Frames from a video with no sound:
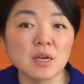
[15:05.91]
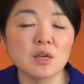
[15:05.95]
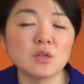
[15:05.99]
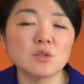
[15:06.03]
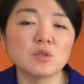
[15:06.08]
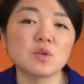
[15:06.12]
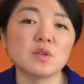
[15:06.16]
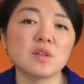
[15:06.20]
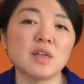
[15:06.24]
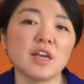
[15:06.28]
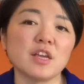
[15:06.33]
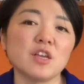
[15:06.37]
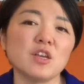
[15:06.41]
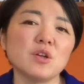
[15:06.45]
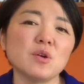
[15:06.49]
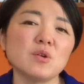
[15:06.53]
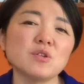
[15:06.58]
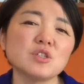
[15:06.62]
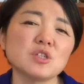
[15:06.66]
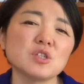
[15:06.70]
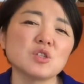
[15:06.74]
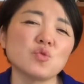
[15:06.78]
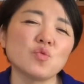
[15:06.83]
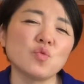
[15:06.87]
so that you
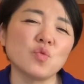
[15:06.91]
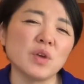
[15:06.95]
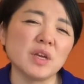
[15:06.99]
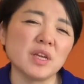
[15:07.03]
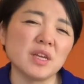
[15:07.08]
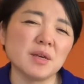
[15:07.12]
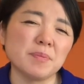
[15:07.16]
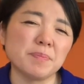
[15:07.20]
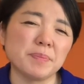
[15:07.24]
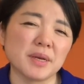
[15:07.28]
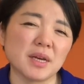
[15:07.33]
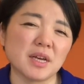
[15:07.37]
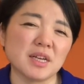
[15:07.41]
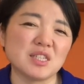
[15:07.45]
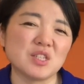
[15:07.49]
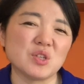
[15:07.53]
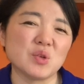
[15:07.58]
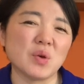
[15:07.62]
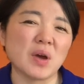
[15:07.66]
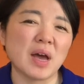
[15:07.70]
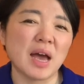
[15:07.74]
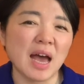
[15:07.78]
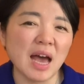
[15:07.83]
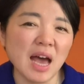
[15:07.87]
don't just read it because
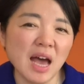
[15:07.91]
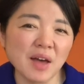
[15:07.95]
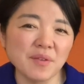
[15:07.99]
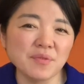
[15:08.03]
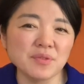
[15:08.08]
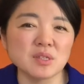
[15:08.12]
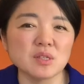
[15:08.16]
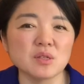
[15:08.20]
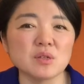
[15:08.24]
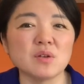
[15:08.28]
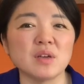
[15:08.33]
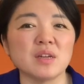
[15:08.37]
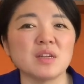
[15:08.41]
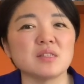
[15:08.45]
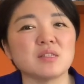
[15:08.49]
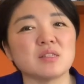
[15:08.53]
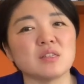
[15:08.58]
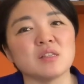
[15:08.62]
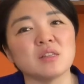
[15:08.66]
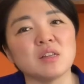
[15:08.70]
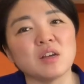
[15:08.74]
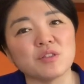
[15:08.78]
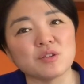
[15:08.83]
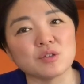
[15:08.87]
you have to and it's
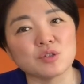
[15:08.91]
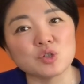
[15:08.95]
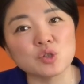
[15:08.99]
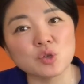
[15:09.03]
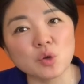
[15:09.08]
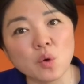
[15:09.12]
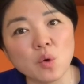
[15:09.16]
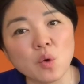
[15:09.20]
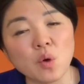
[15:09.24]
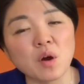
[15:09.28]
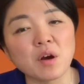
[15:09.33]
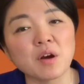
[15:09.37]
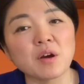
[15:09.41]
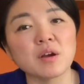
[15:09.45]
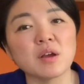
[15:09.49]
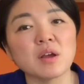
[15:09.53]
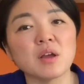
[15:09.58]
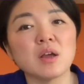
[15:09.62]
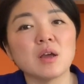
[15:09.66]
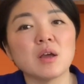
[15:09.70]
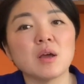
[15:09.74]
another chore,